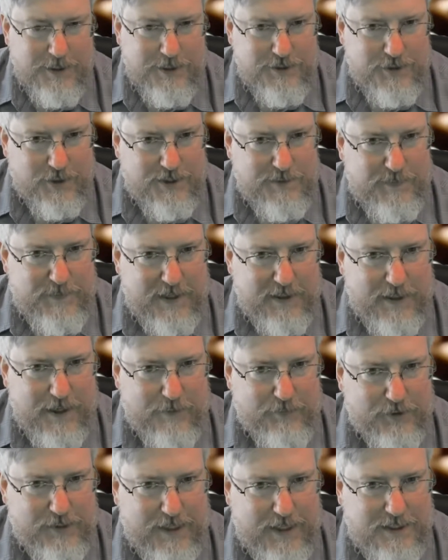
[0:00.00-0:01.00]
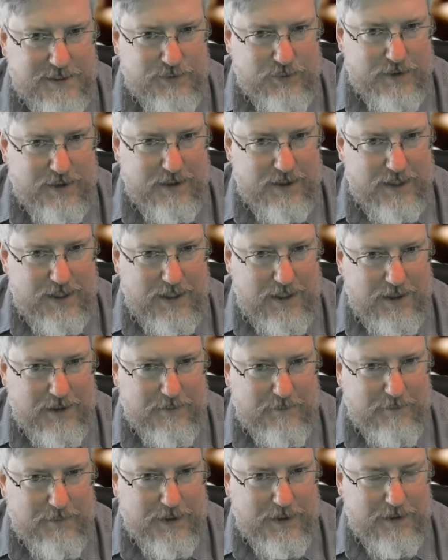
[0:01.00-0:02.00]
So I spent a couple days with
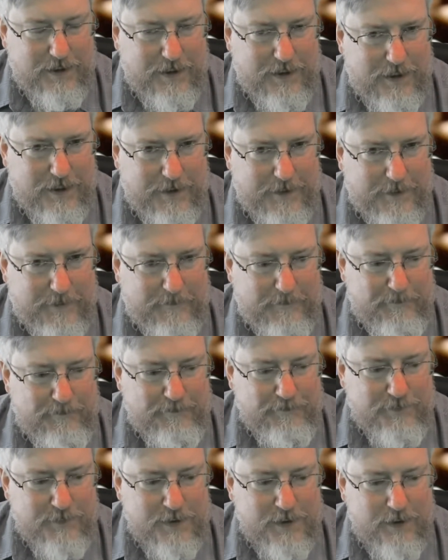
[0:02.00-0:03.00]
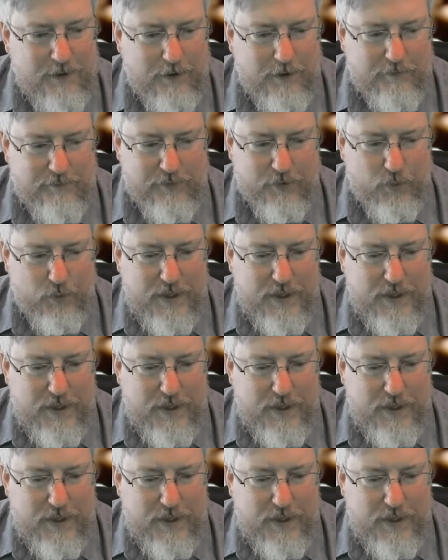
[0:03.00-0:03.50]
him over the